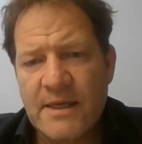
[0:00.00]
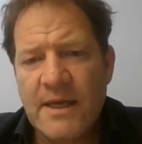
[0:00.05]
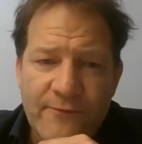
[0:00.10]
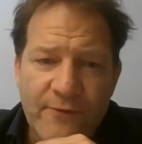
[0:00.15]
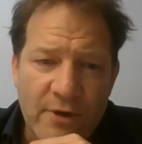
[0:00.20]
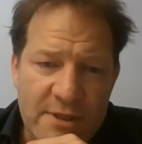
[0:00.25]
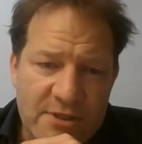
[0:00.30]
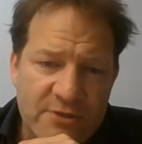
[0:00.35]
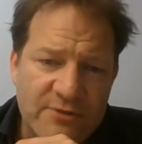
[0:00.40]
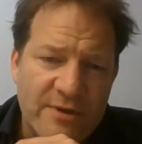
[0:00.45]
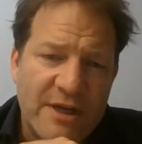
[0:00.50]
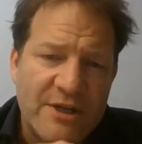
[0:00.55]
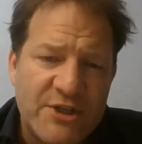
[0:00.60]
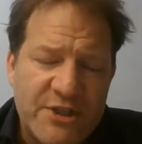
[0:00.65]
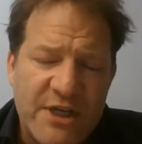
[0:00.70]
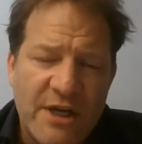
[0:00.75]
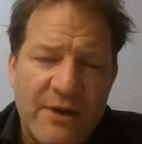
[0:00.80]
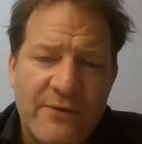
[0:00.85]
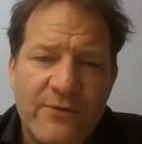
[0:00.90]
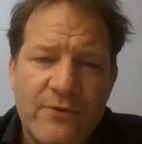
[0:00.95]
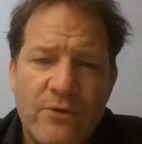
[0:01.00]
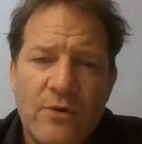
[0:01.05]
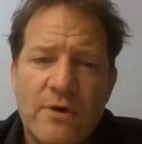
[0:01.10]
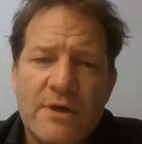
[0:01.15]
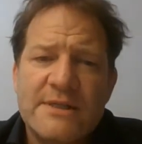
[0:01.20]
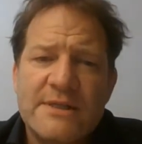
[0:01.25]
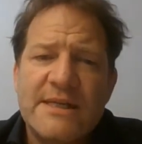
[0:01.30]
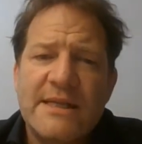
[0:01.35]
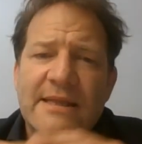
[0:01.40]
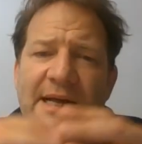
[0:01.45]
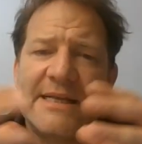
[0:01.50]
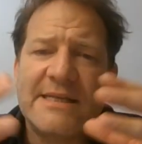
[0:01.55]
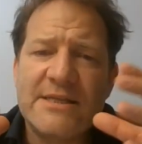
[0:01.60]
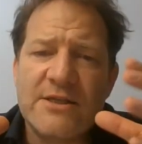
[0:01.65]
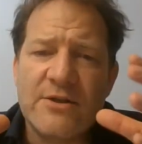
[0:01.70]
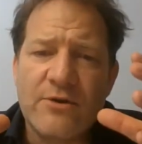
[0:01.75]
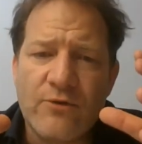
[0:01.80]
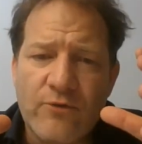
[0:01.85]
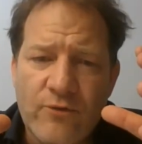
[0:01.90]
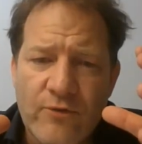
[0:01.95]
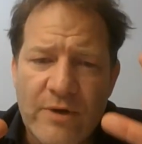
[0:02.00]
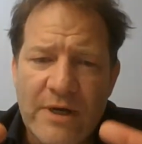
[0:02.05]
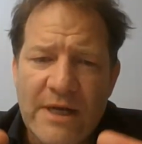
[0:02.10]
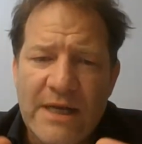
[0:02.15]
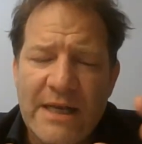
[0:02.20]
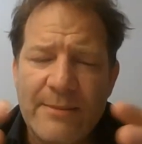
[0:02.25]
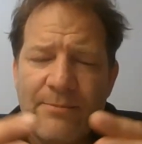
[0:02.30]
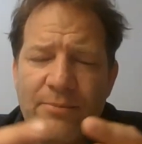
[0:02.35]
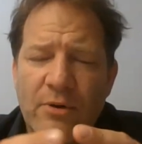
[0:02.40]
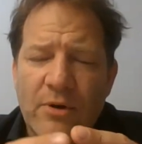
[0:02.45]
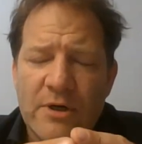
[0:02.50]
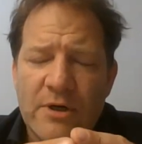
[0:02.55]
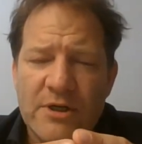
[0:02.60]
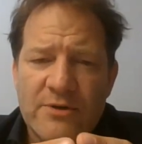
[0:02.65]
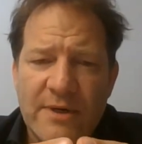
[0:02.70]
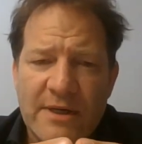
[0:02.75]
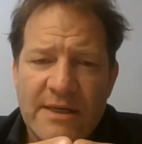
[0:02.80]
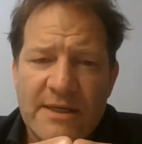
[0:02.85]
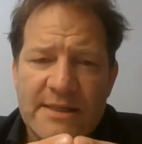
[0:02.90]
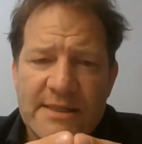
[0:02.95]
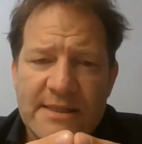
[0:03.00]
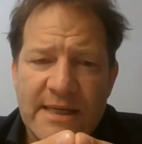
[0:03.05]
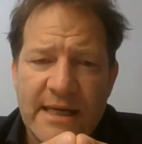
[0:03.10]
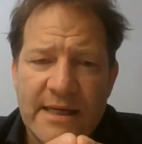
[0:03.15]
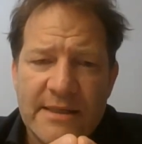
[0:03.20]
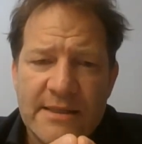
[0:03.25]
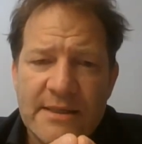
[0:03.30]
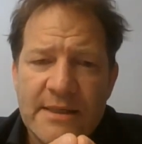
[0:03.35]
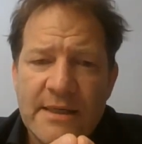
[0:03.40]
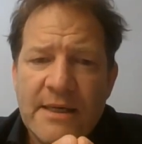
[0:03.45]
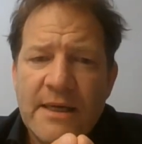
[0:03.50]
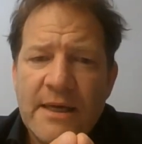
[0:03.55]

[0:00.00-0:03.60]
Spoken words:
The first strategy, of course, and that's really important to understand,